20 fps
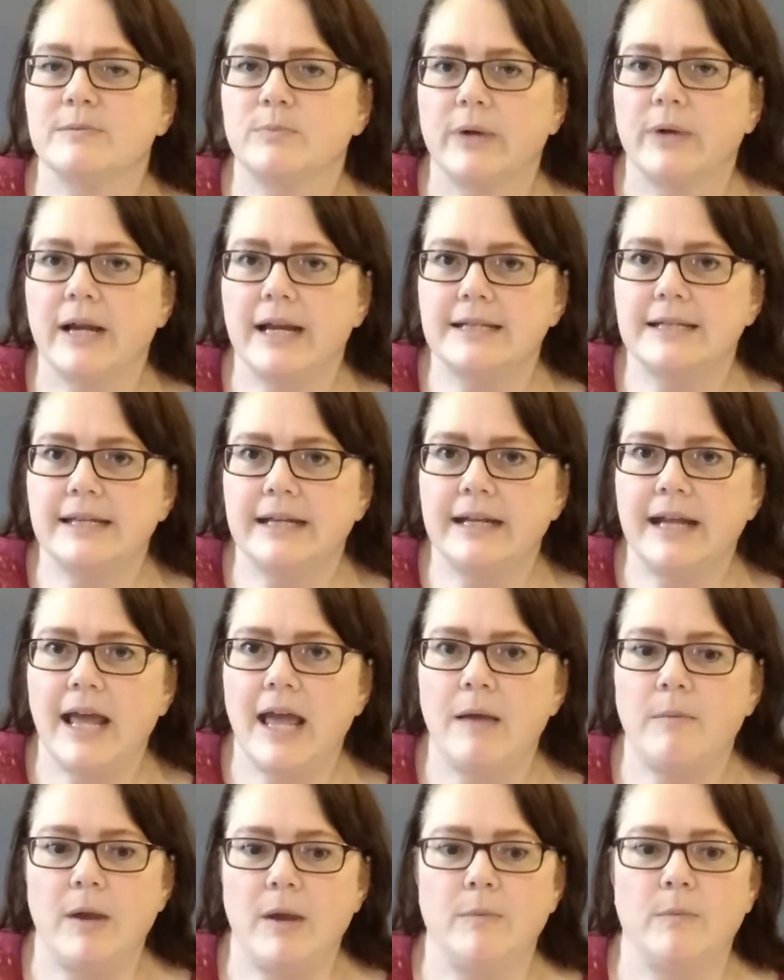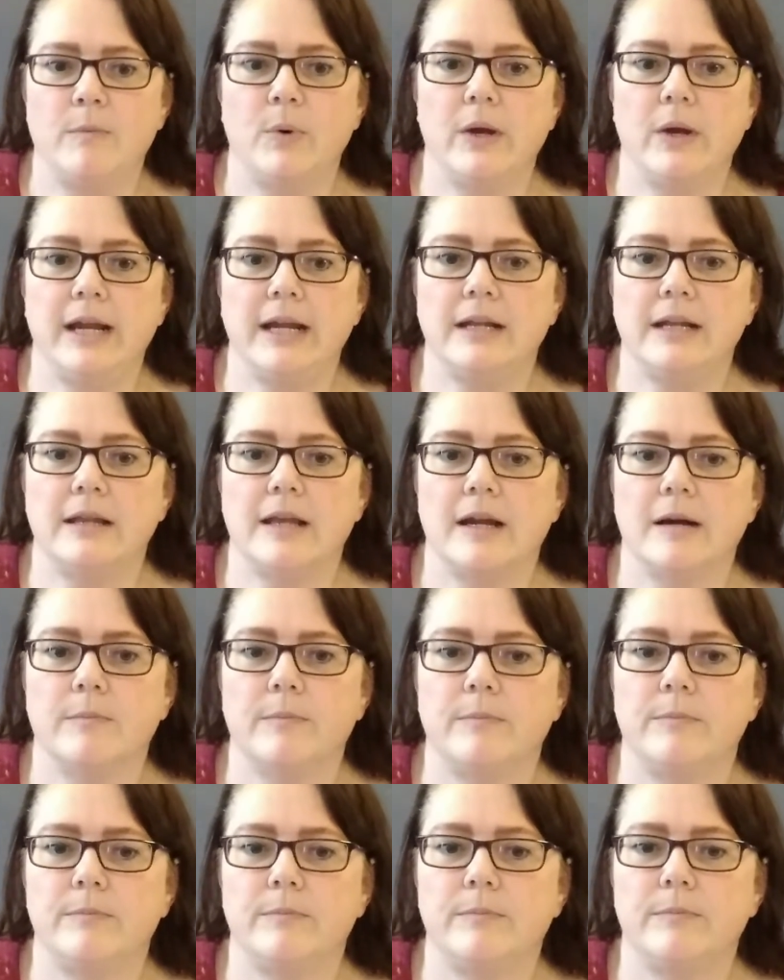was praising him and putting
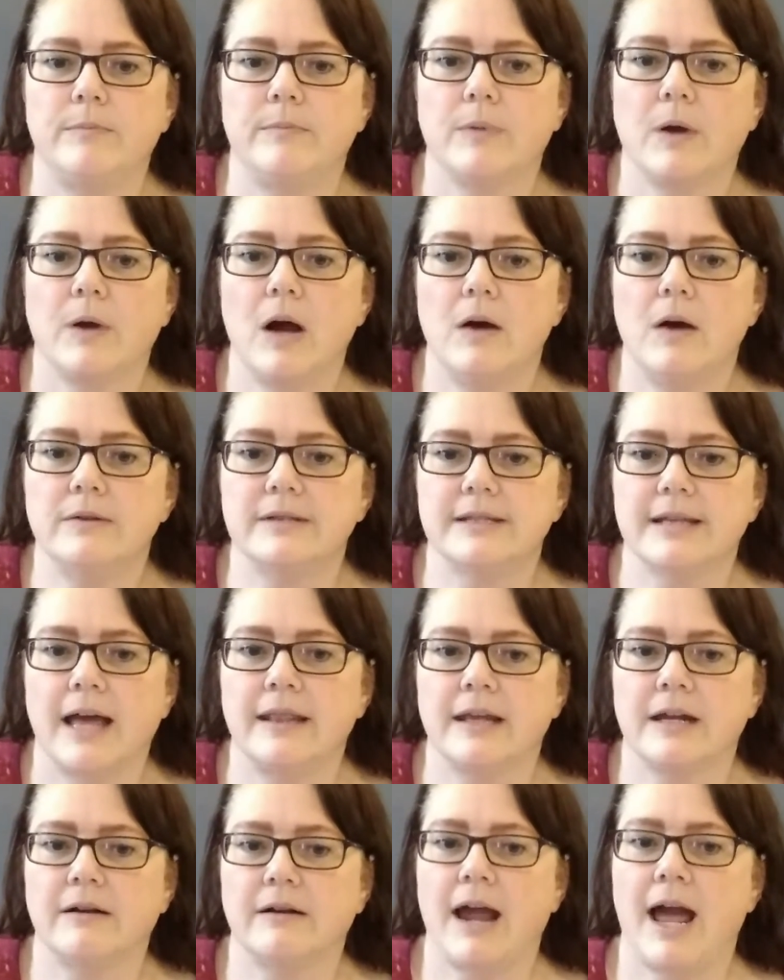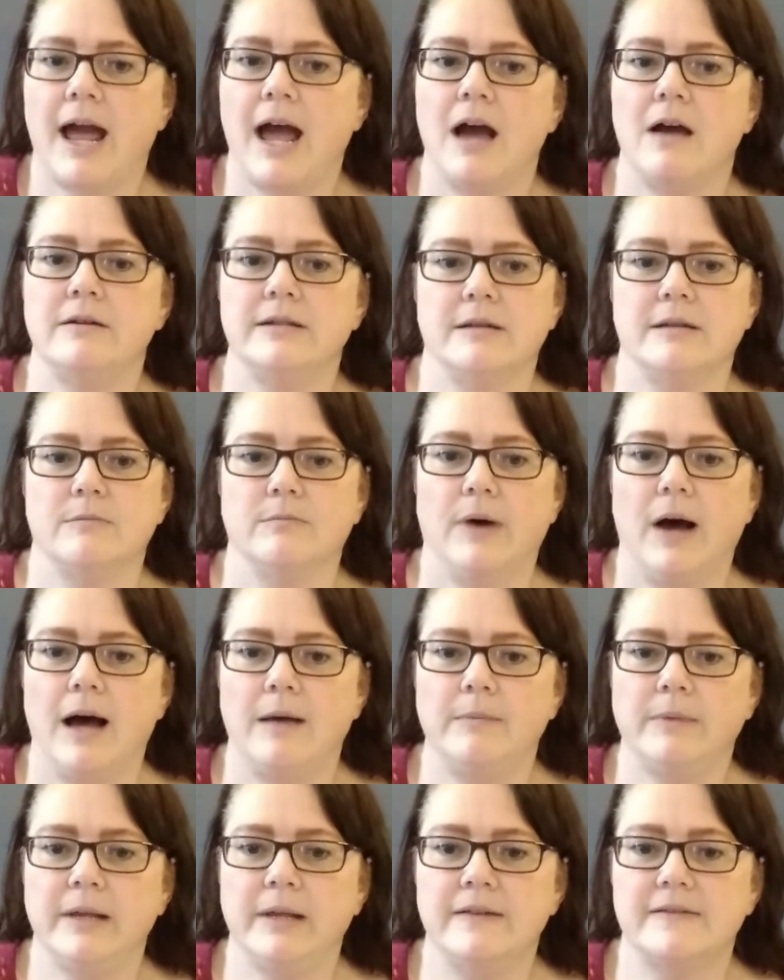their coats on the ground and
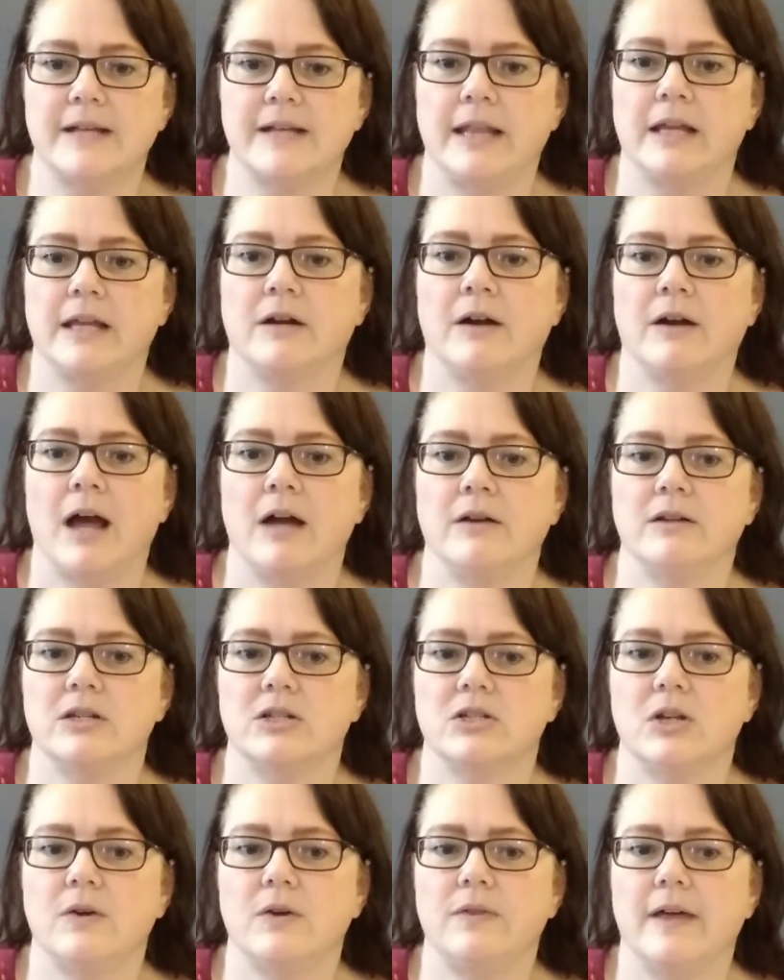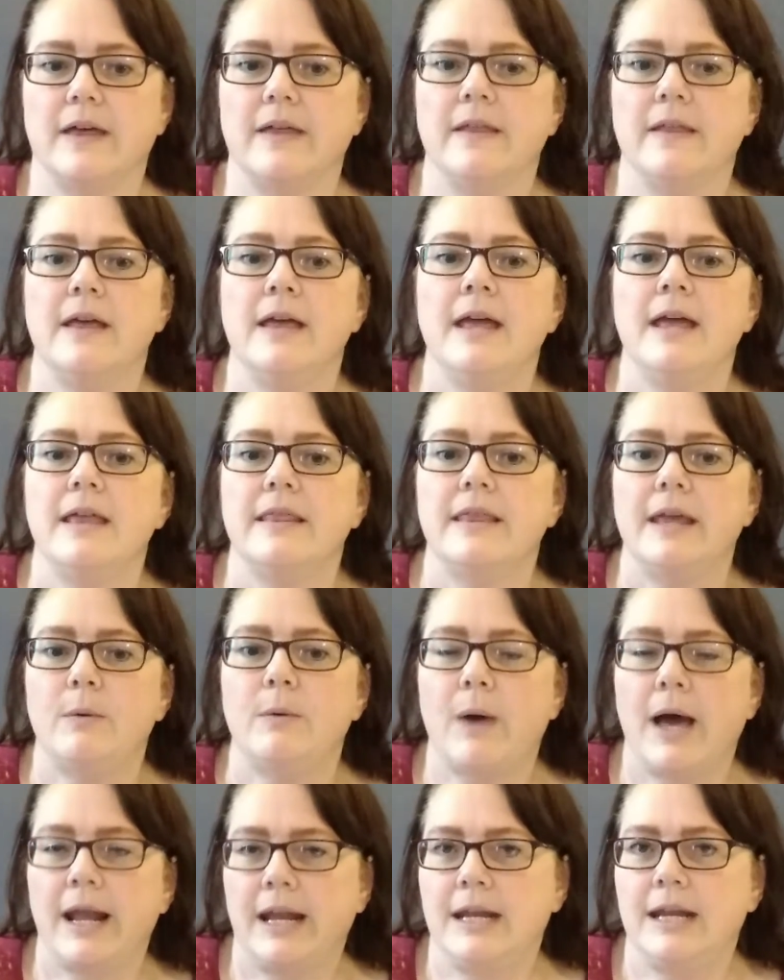palm leaves on the ground to show that
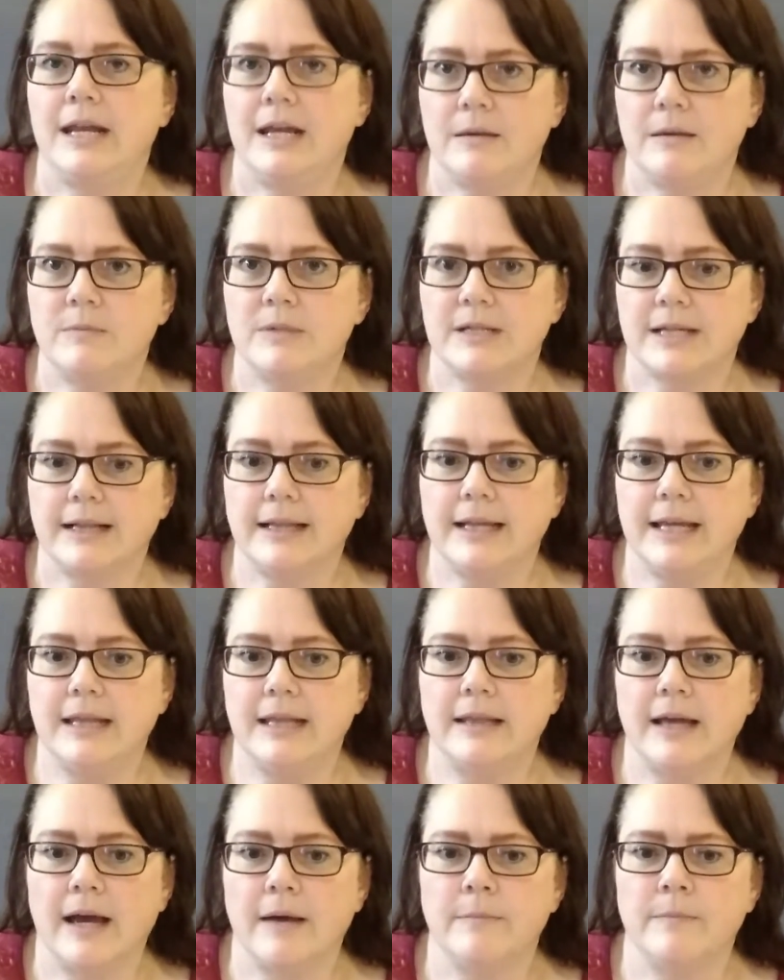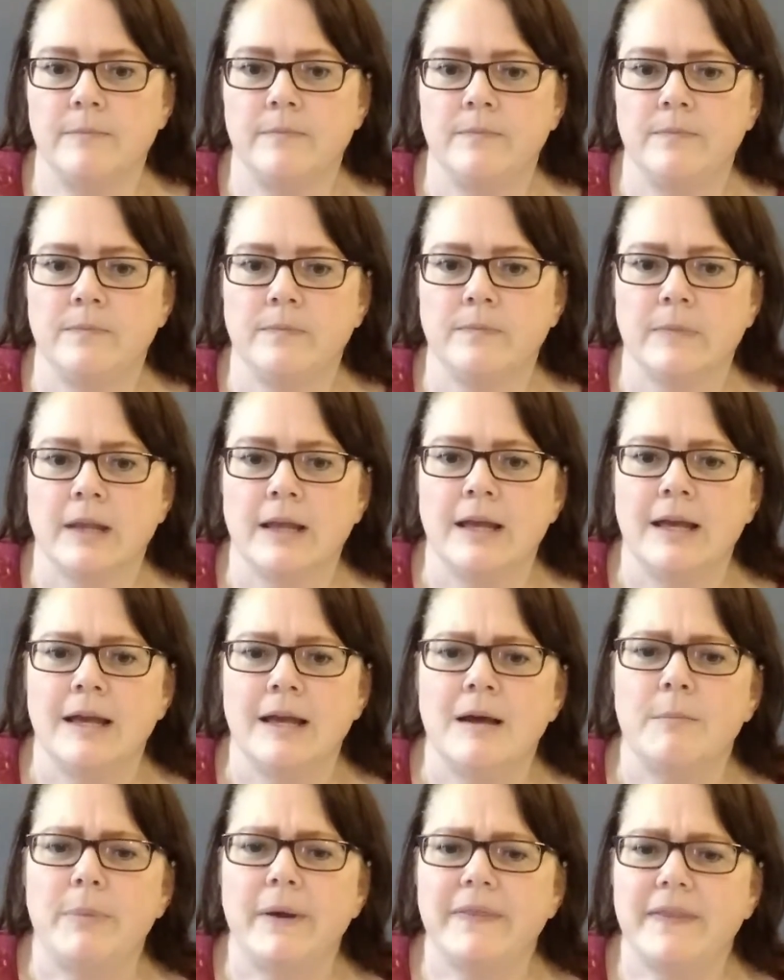they wanted him to lead them.
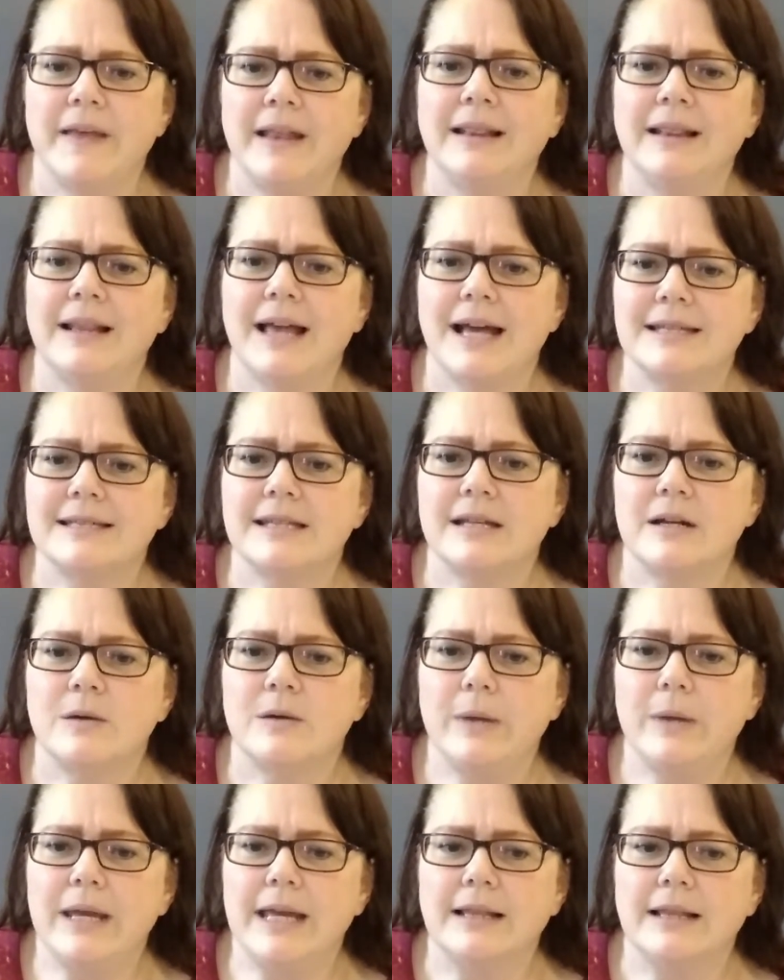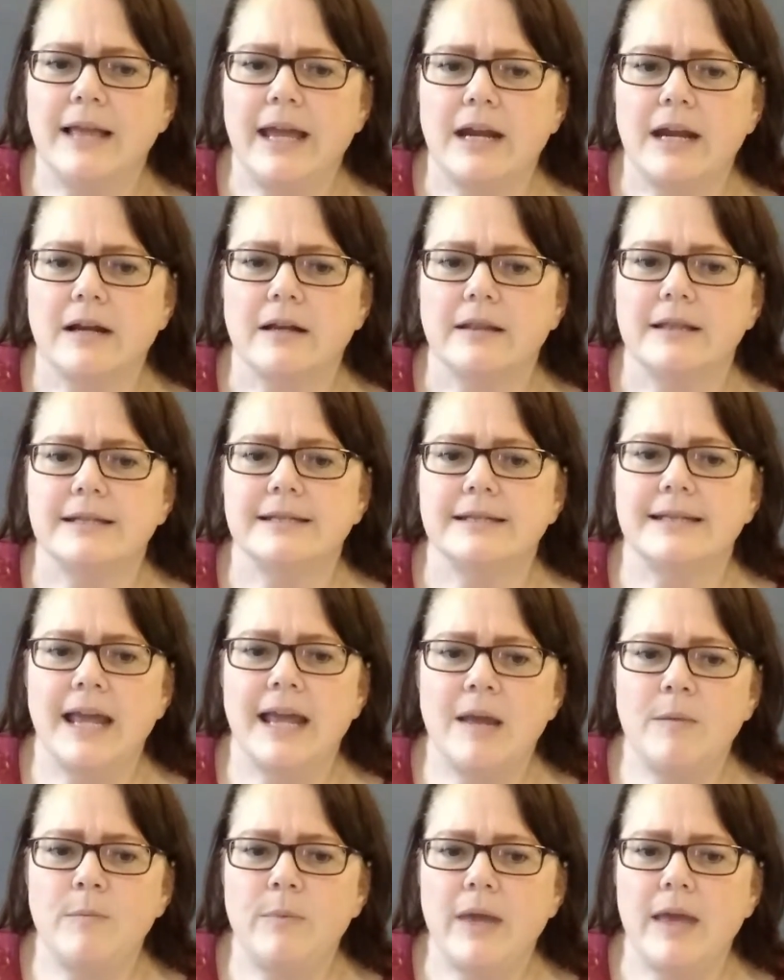But then less than a week later, the
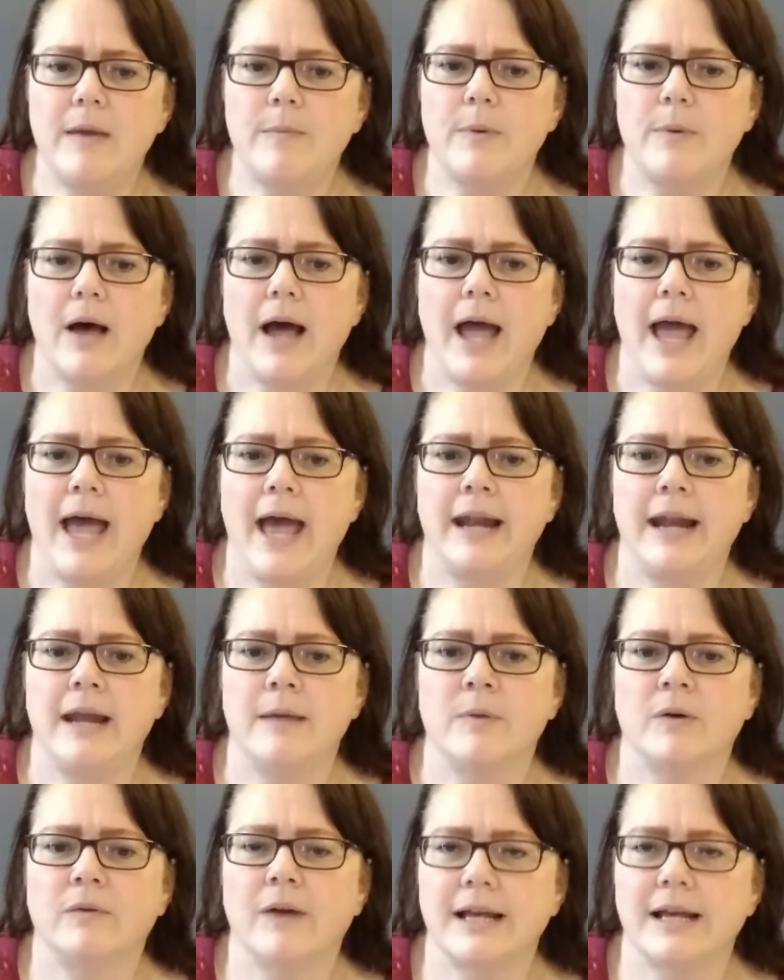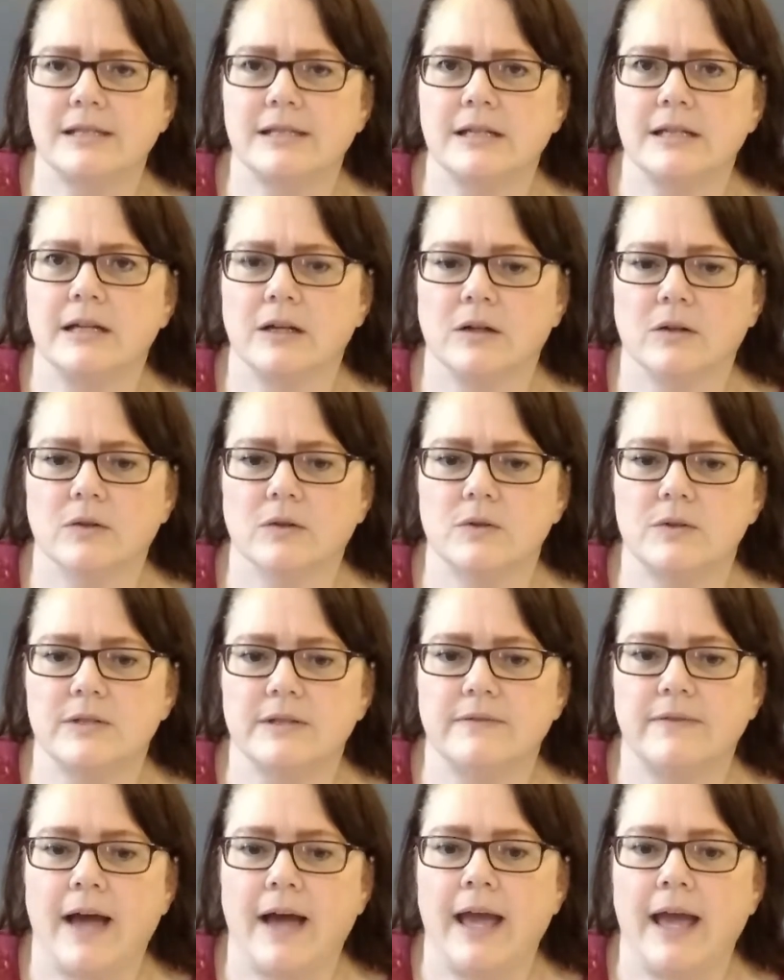same people had him arrested and
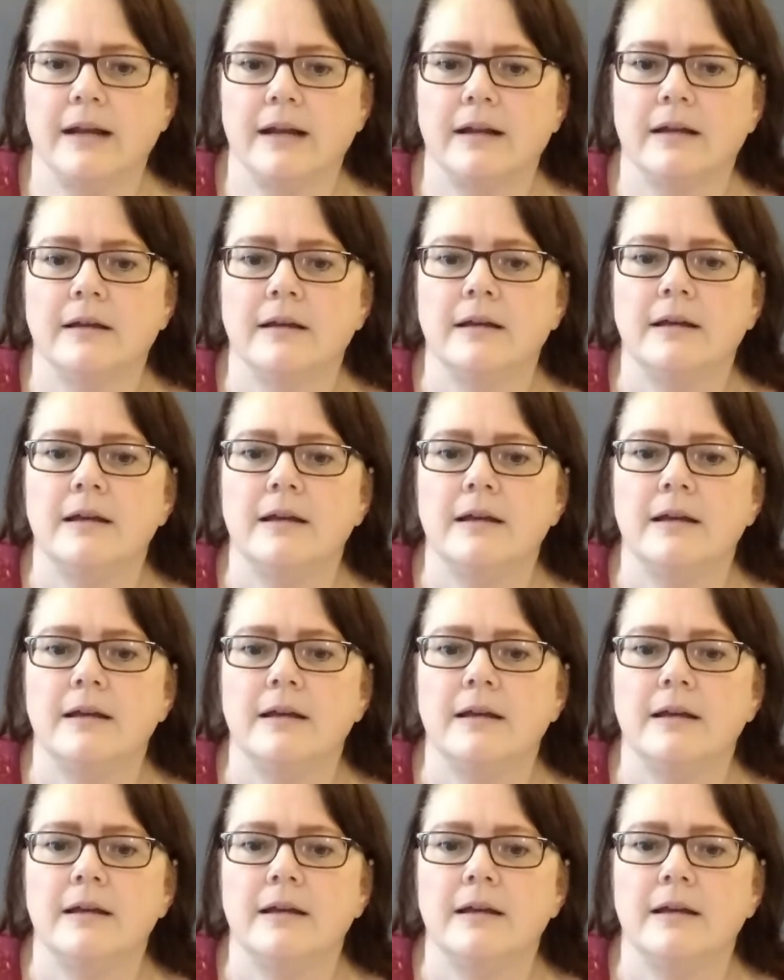crucified.